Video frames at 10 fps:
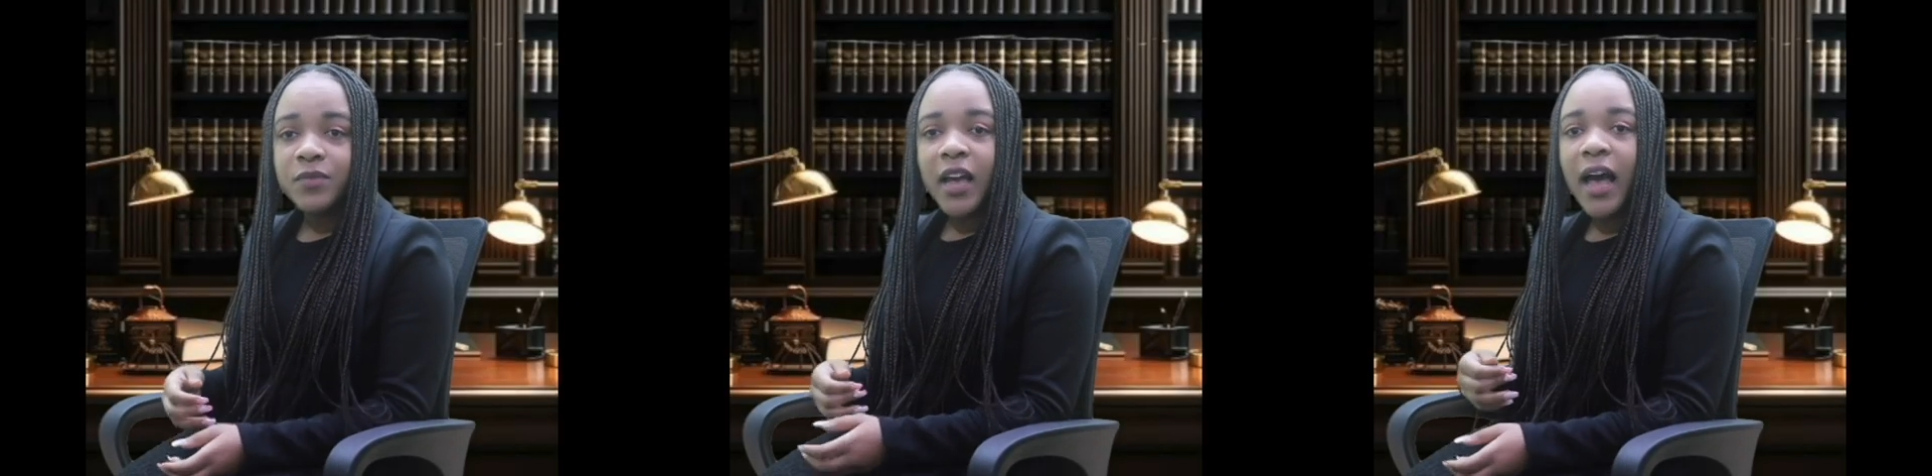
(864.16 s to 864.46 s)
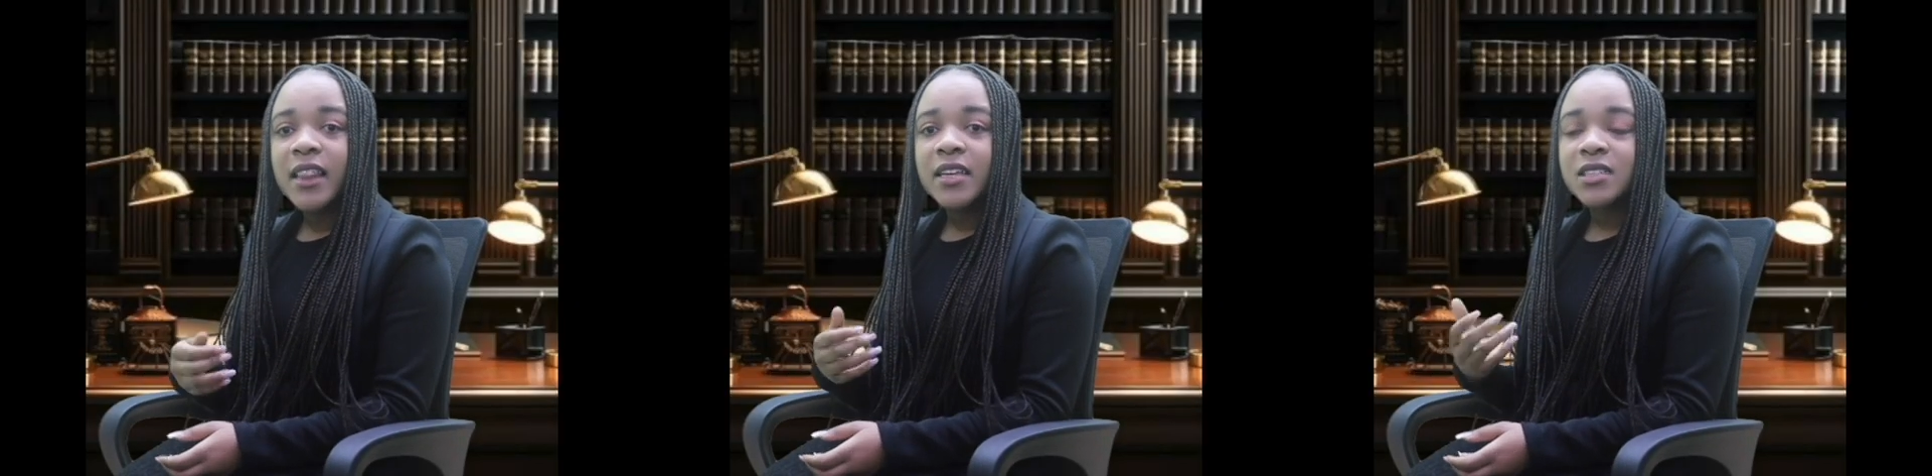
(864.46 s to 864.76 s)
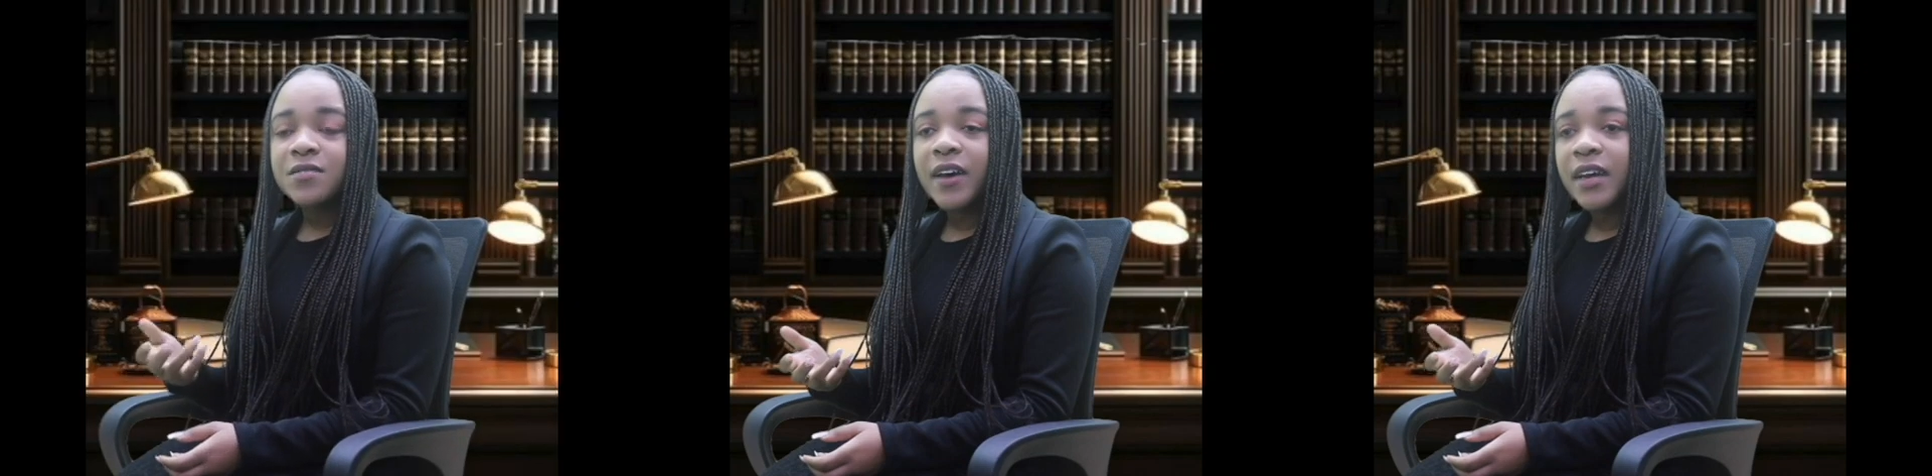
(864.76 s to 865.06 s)

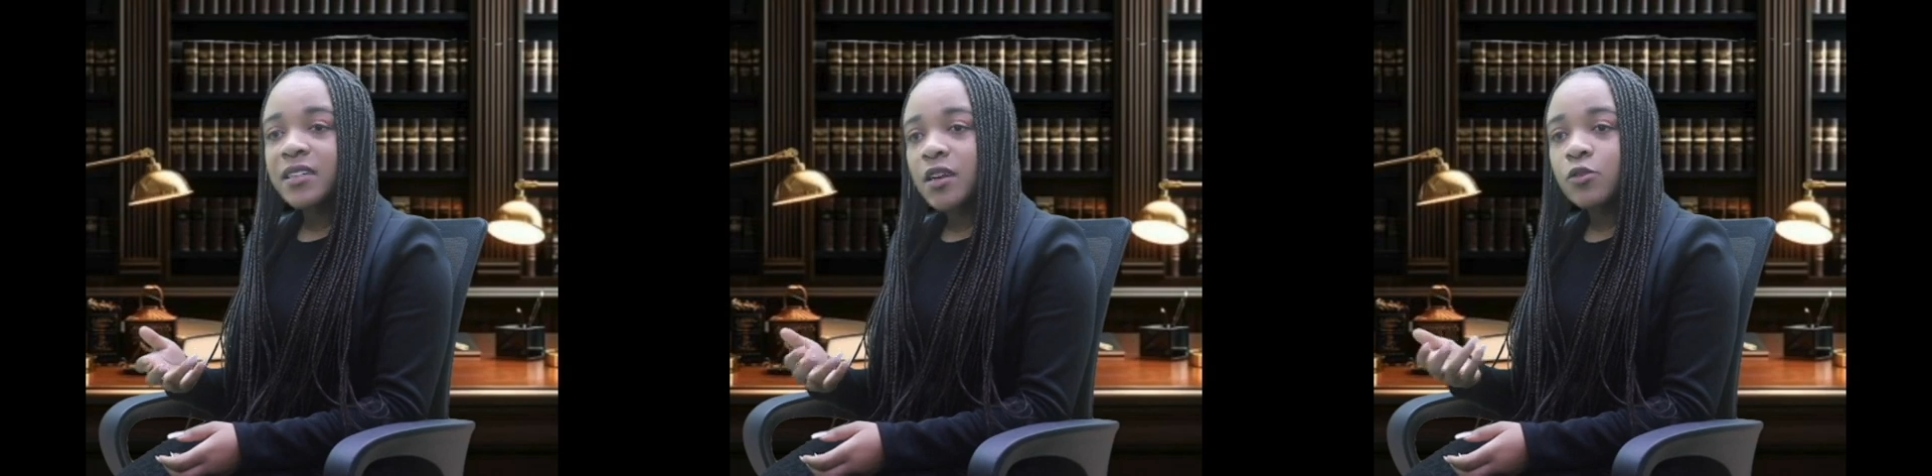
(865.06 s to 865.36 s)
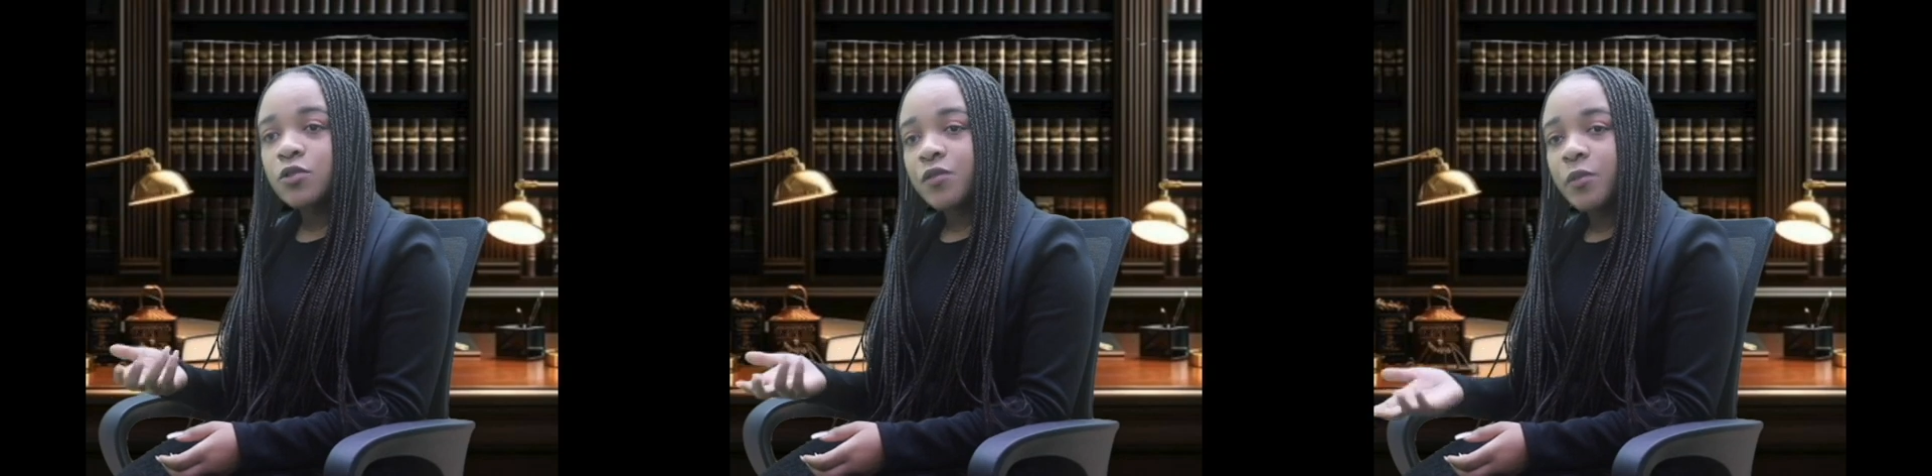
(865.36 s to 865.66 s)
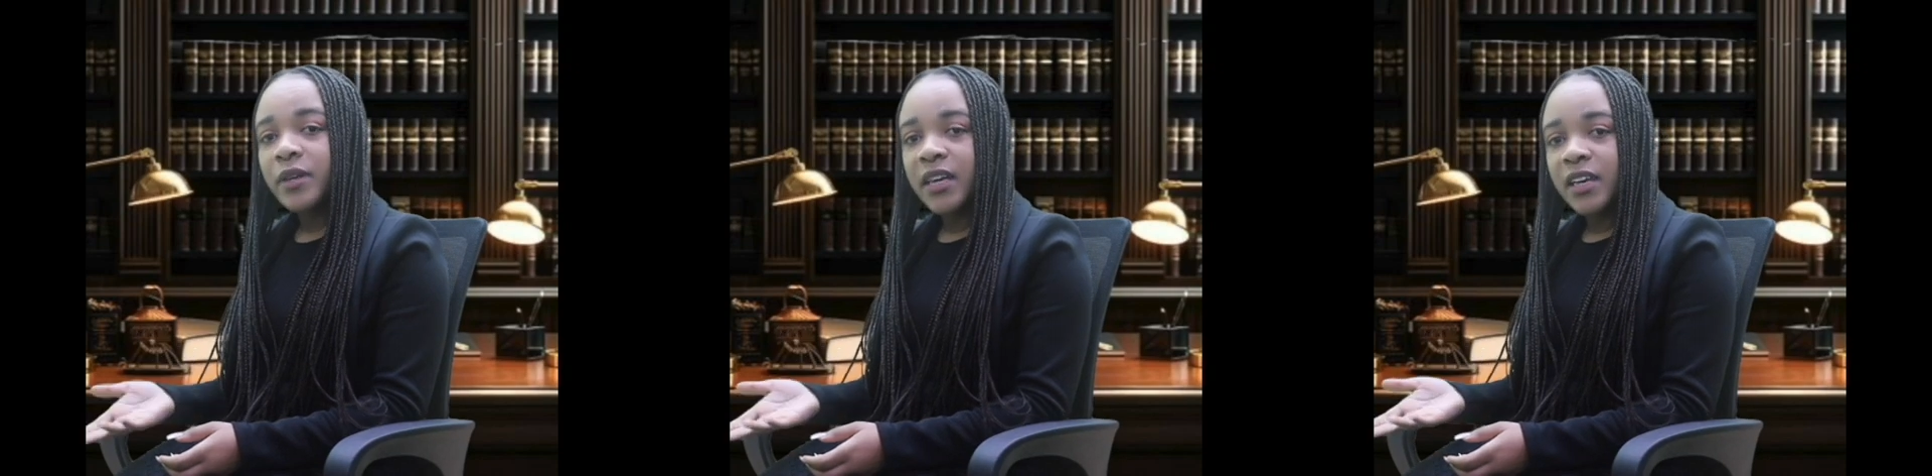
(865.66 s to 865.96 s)
others fight out of
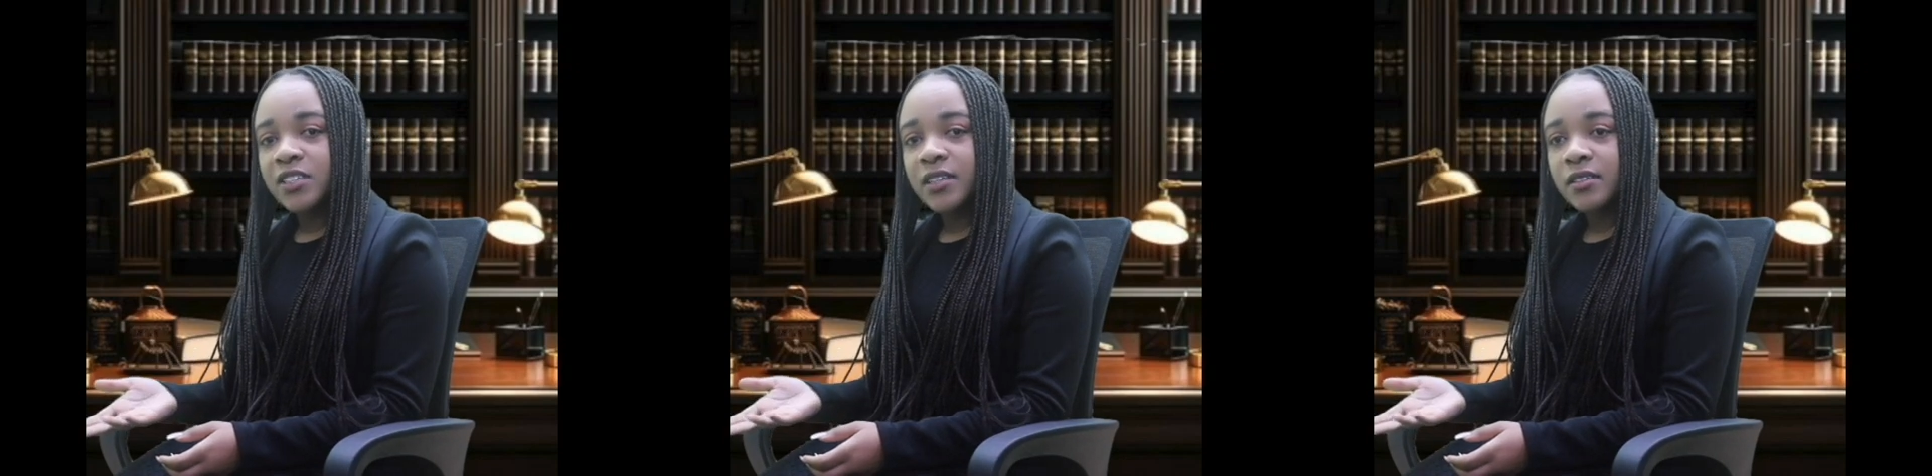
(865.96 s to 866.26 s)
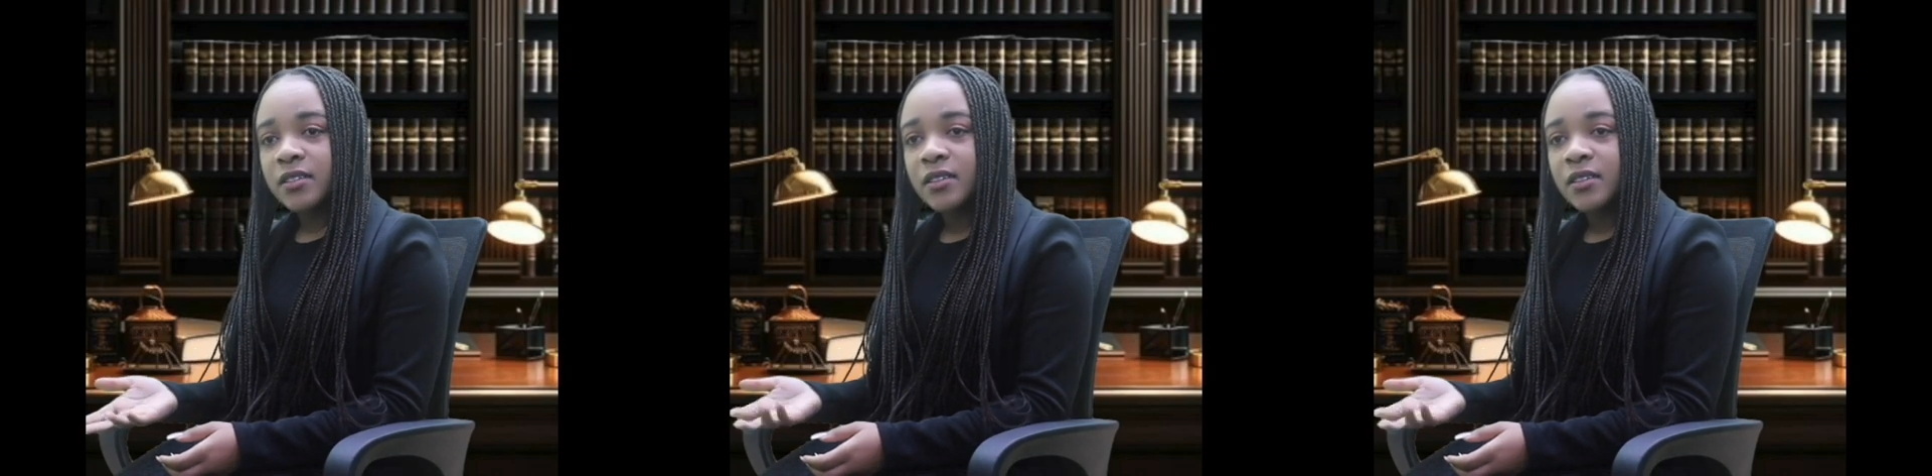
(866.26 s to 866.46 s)
obligation,